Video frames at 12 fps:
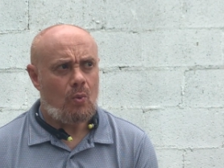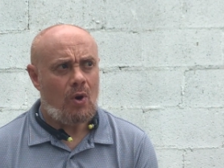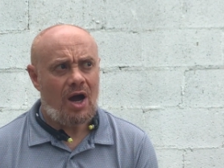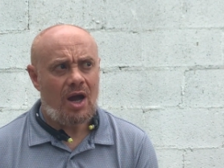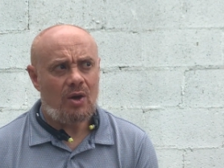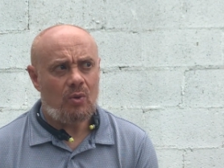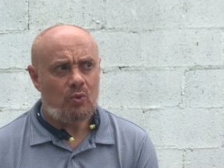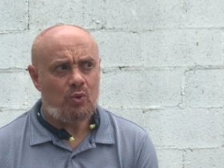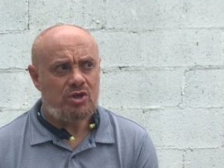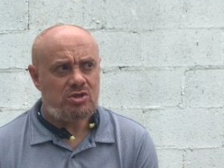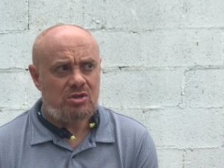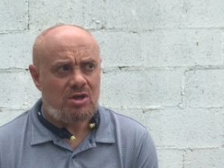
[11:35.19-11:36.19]
why
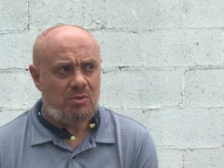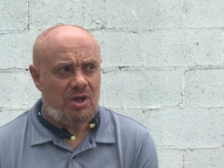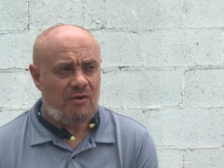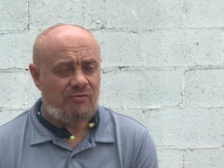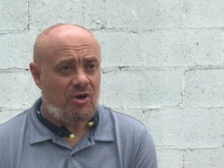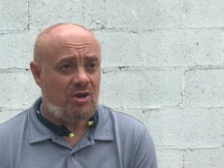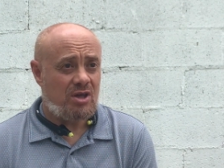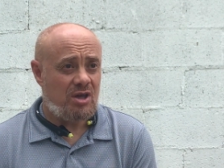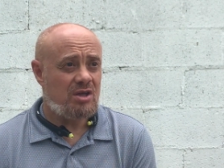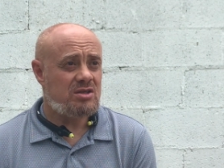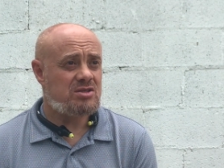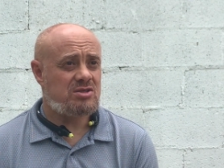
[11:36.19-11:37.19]
we should, if our
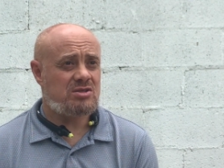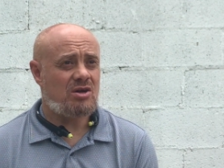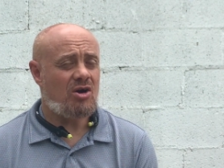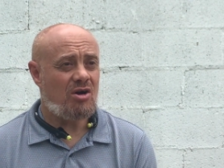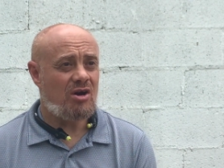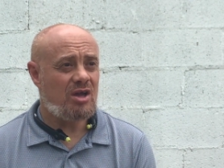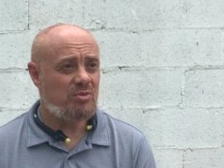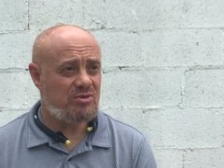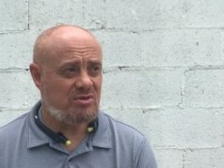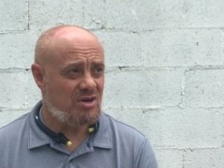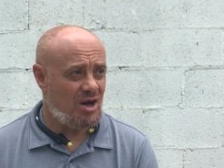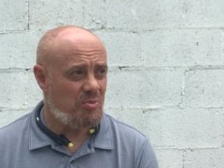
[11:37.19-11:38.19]
kids are able
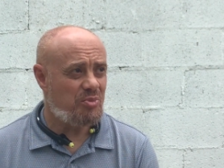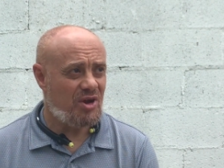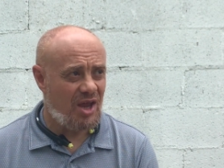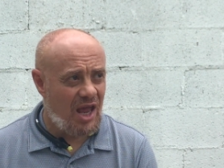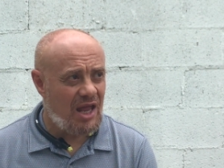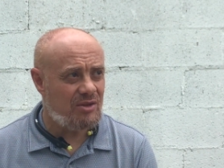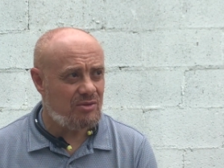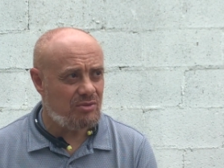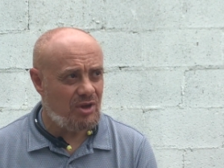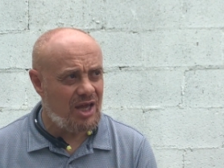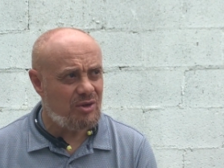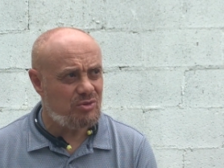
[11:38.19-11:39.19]
to comprehend the
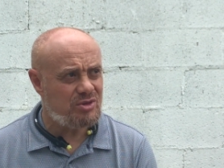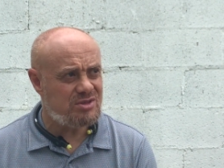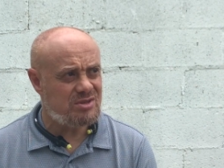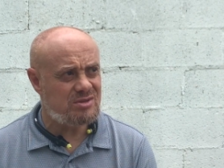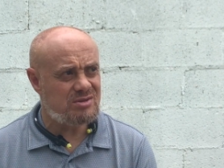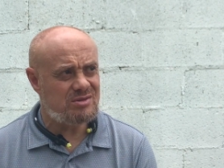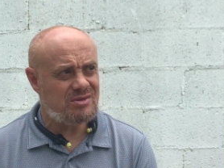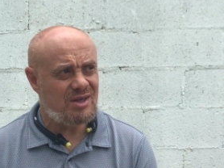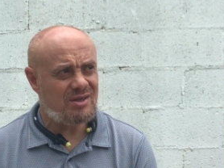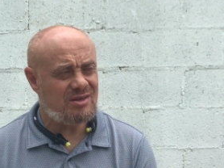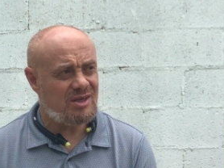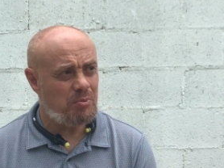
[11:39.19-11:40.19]
language and
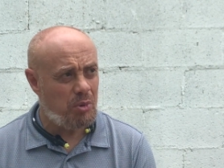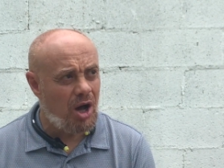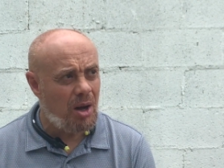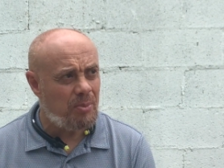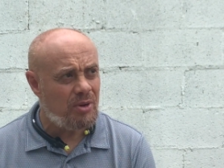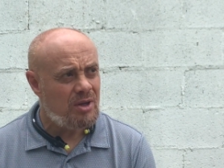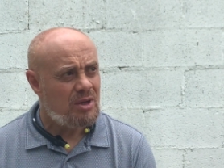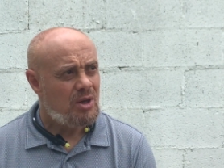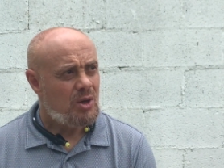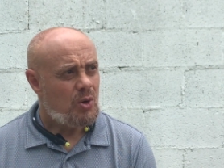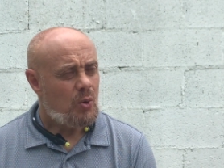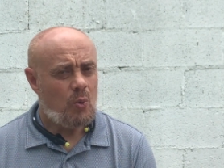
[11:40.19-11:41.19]
keep up,
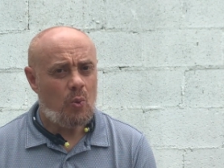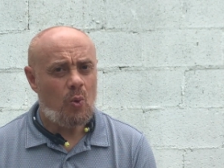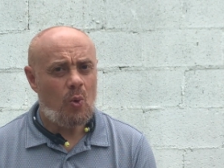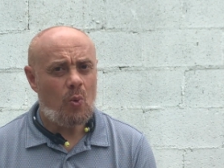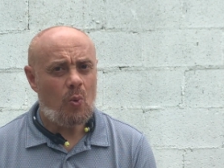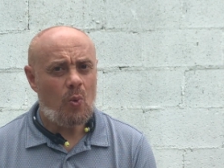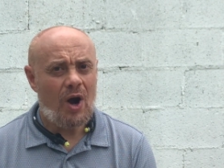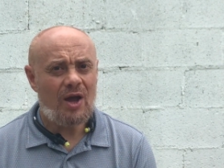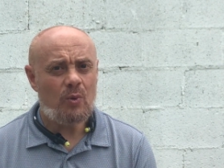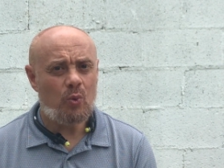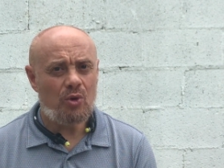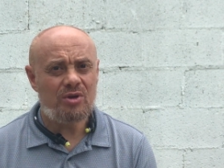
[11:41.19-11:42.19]

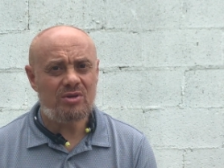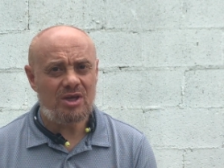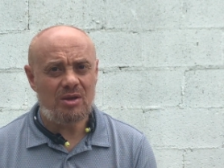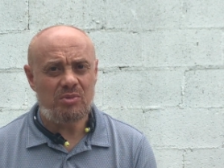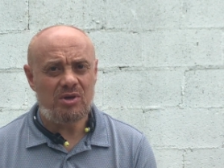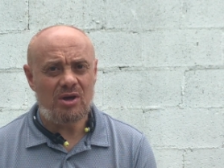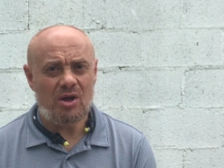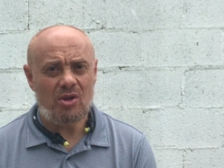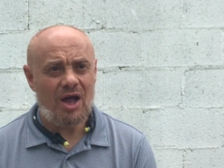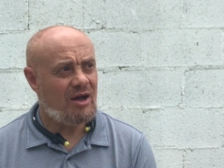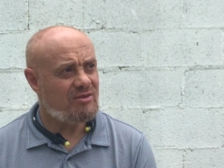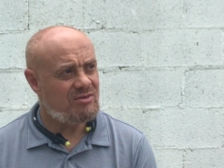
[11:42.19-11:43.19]
why wouldn't they be
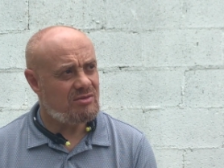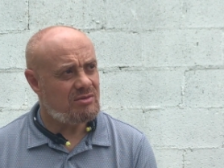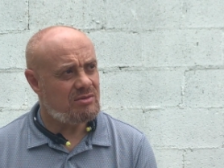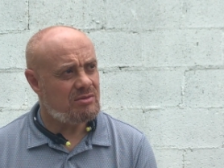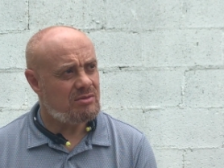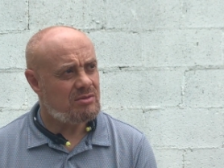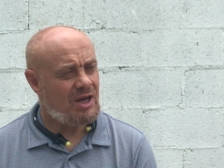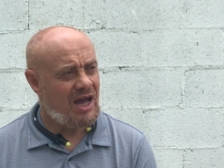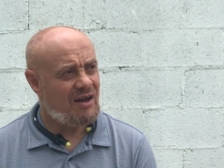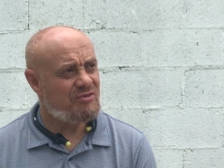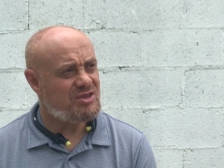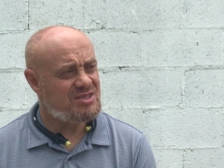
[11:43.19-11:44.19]
allowed to
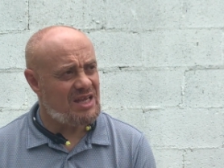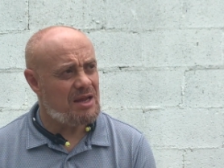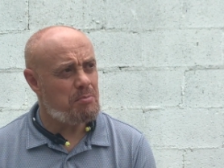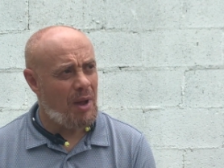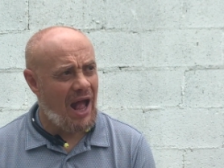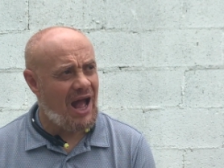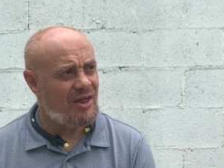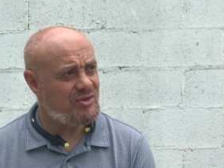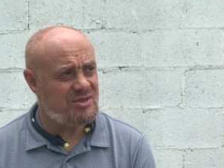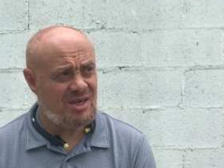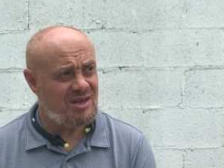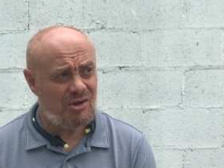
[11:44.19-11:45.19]
have the same
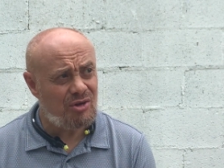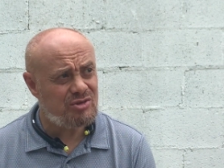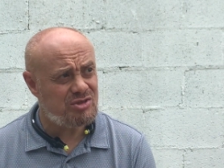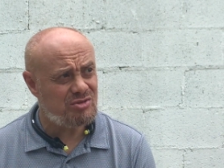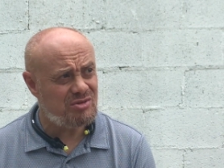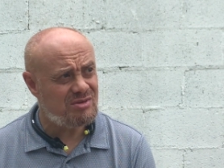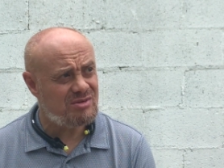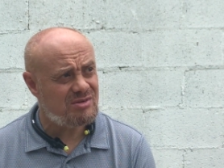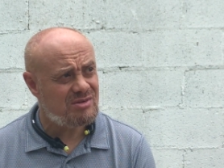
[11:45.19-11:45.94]
path as any other student?